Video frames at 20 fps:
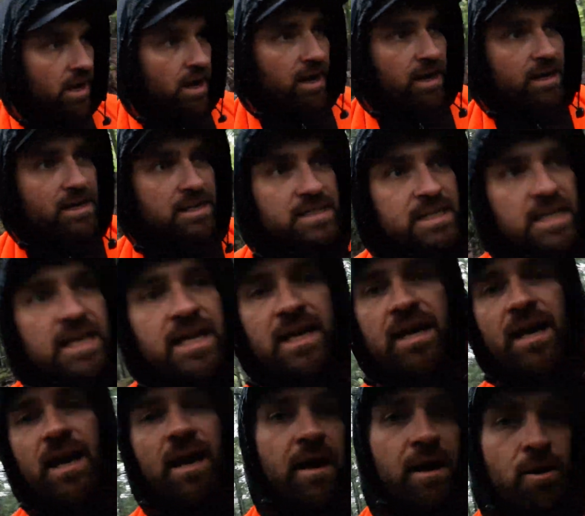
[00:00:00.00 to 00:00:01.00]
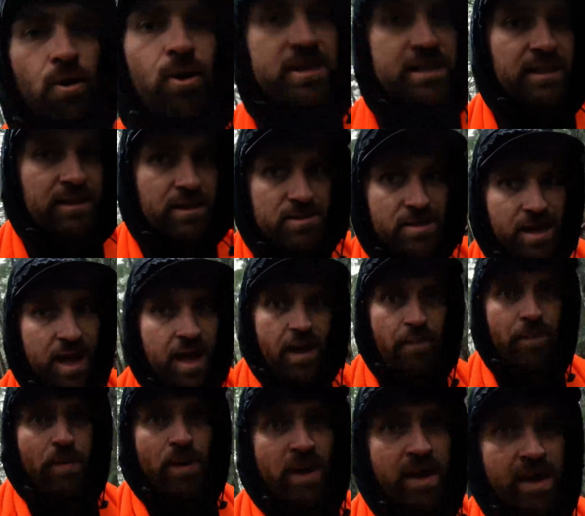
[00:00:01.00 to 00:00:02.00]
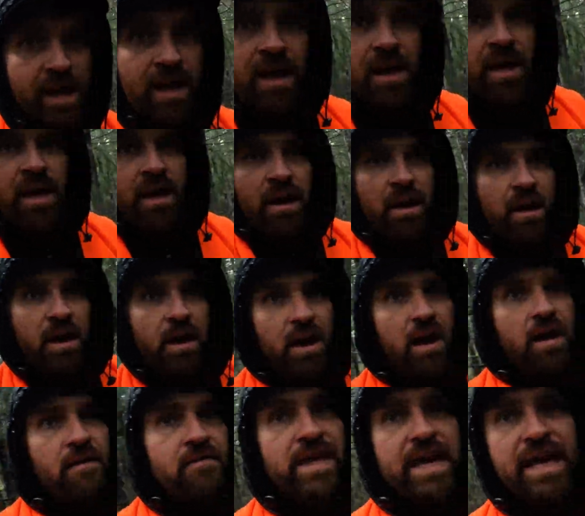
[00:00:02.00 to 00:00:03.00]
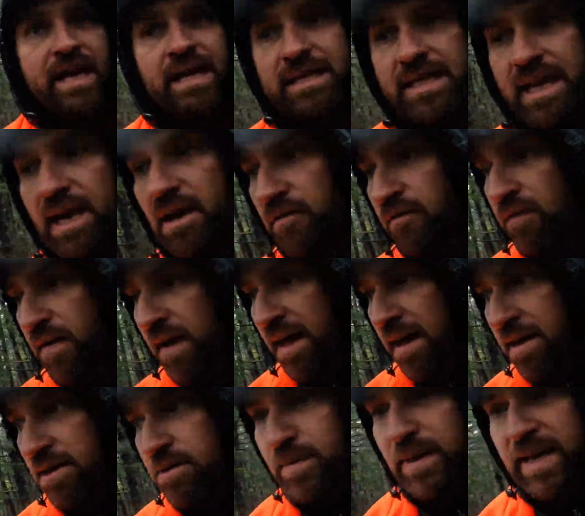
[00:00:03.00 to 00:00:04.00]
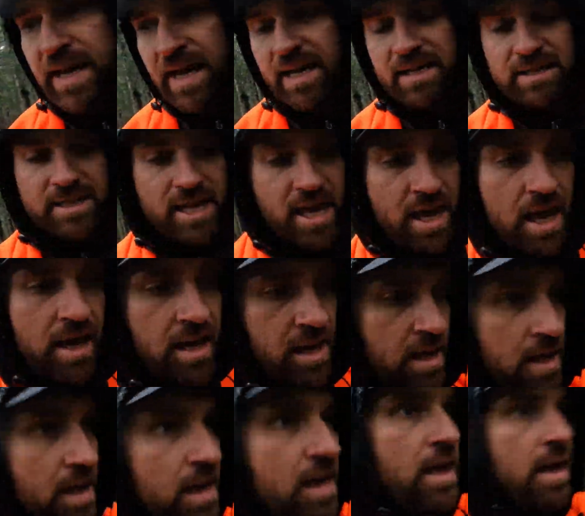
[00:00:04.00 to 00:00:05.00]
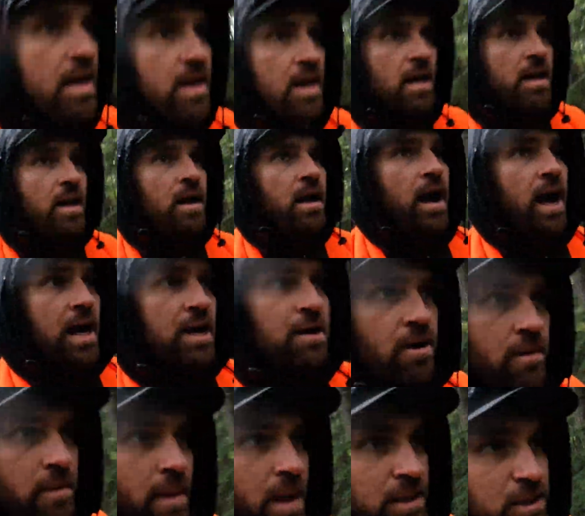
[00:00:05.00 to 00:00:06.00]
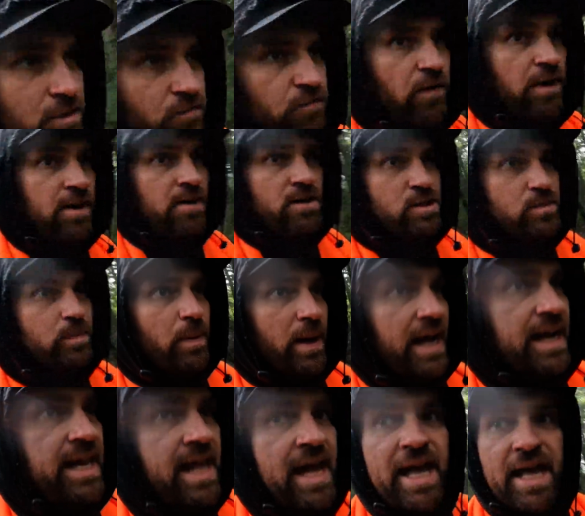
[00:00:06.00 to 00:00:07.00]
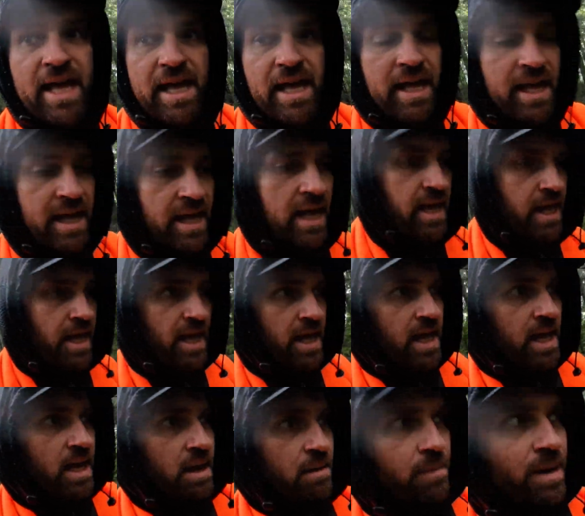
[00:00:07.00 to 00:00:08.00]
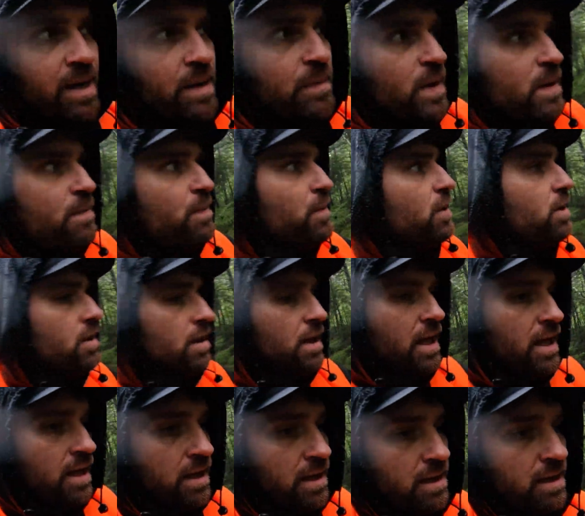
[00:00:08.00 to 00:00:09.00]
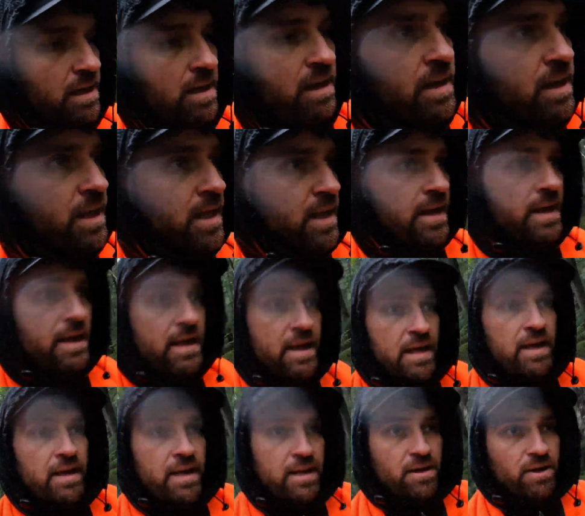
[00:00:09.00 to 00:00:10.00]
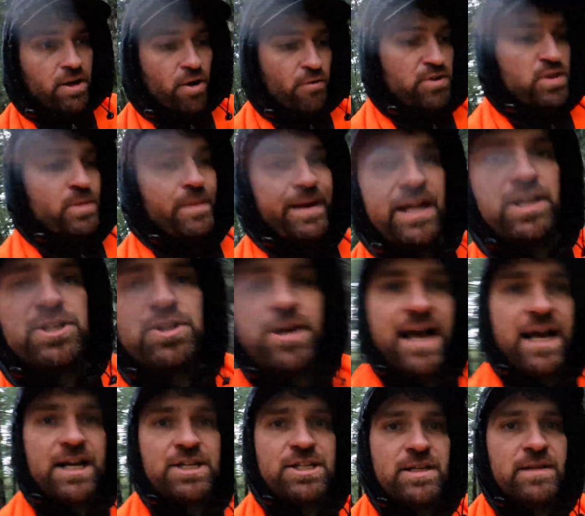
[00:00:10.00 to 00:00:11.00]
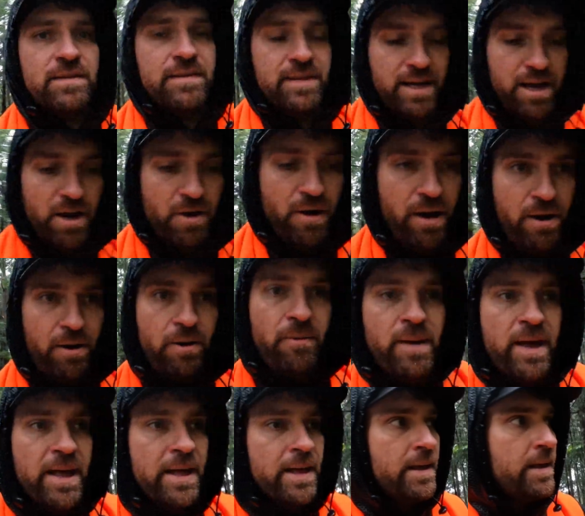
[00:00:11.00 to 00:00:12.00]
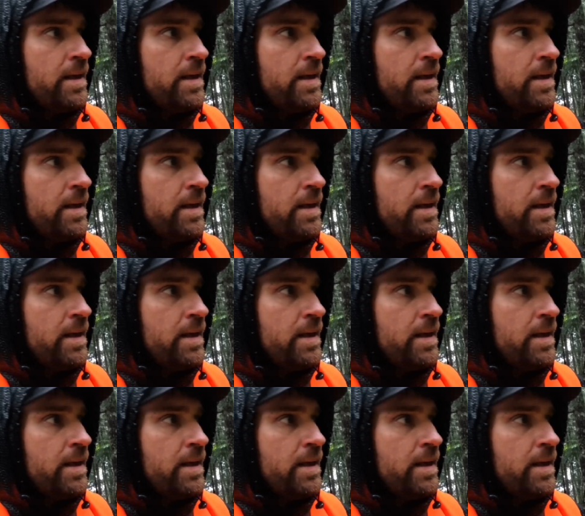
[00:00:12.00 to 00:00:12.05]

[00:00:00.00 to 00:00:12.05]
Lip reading: are gonna see what's at the top of the Annandale Falls, because I know I'm not the first, but many people, you know, go for the main attraction and they go home.